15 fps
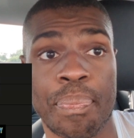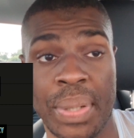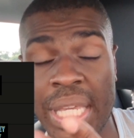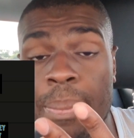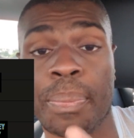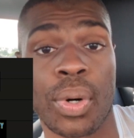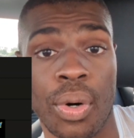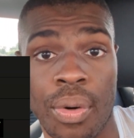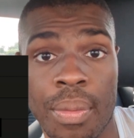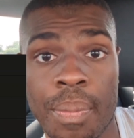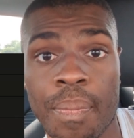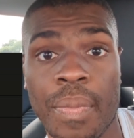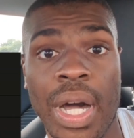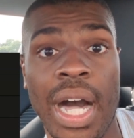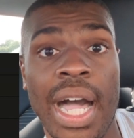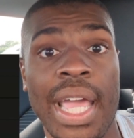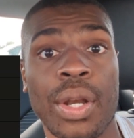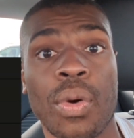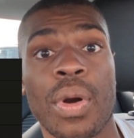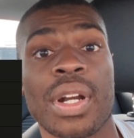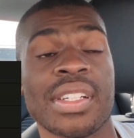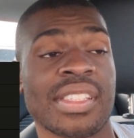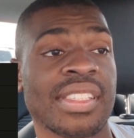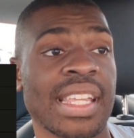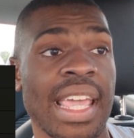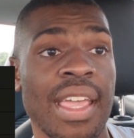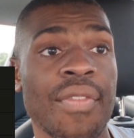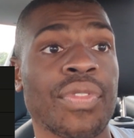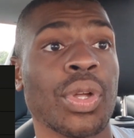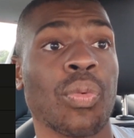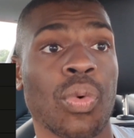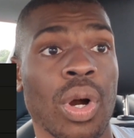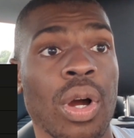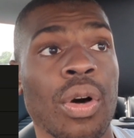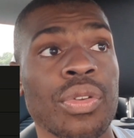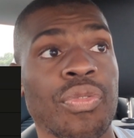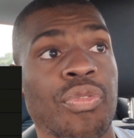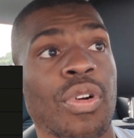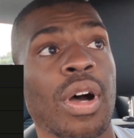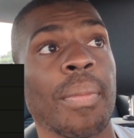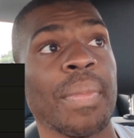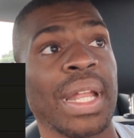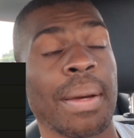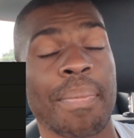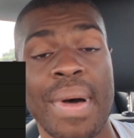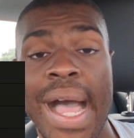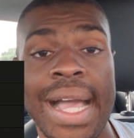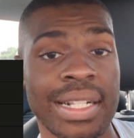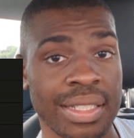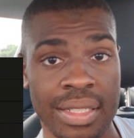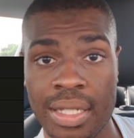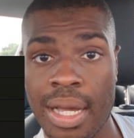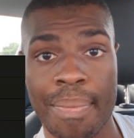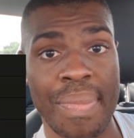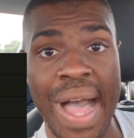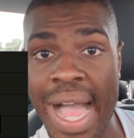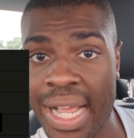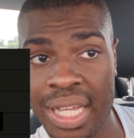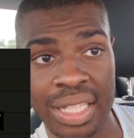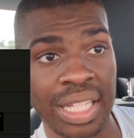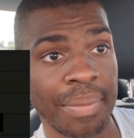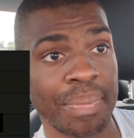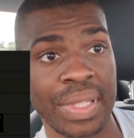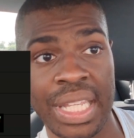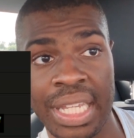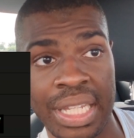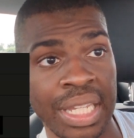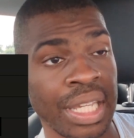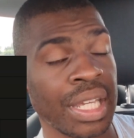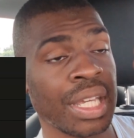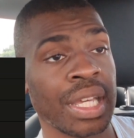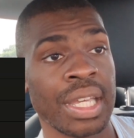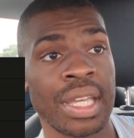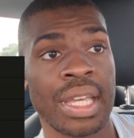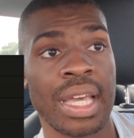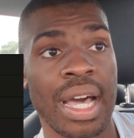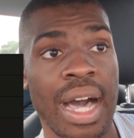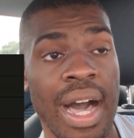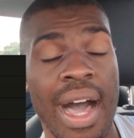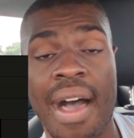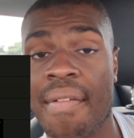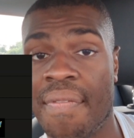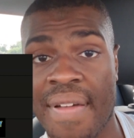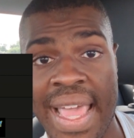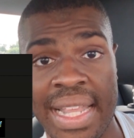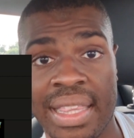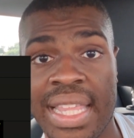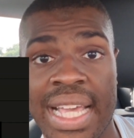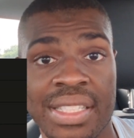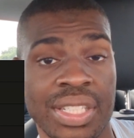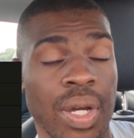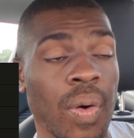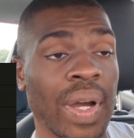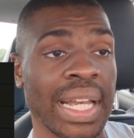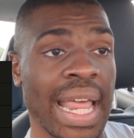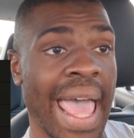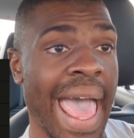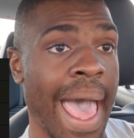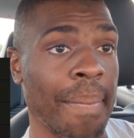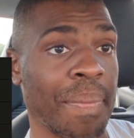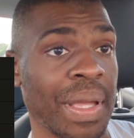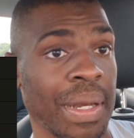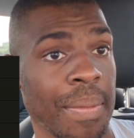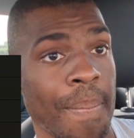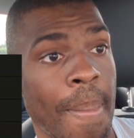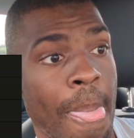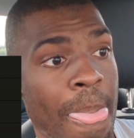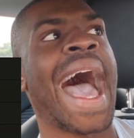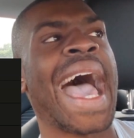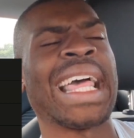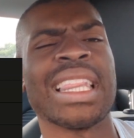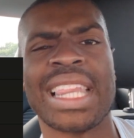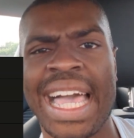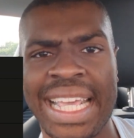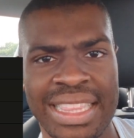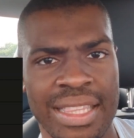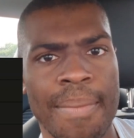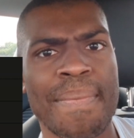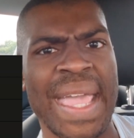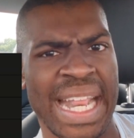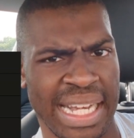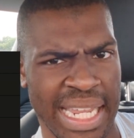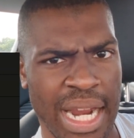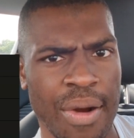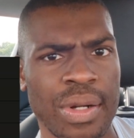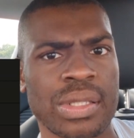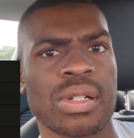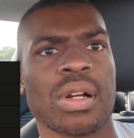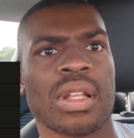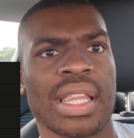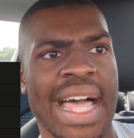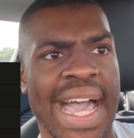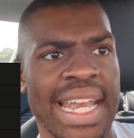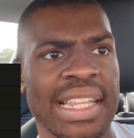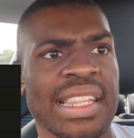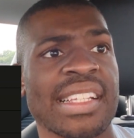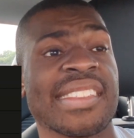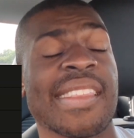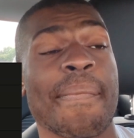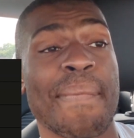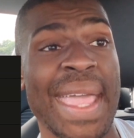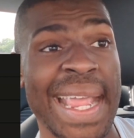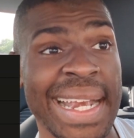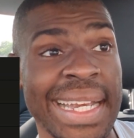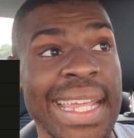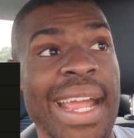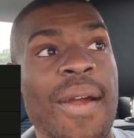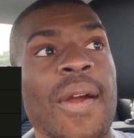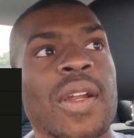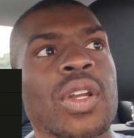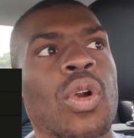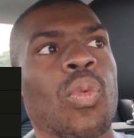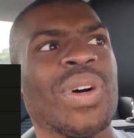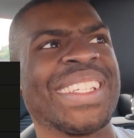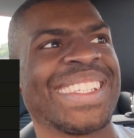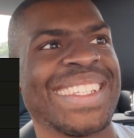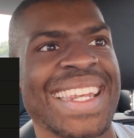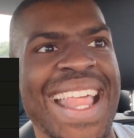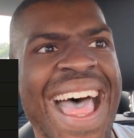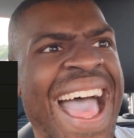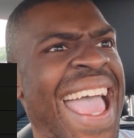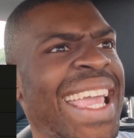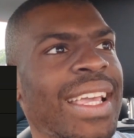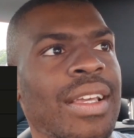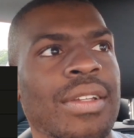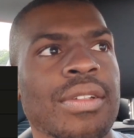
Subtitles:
people in order to save the world from an apocalyptic event that's going to happen. I like the main character a lot in this. The main character was not,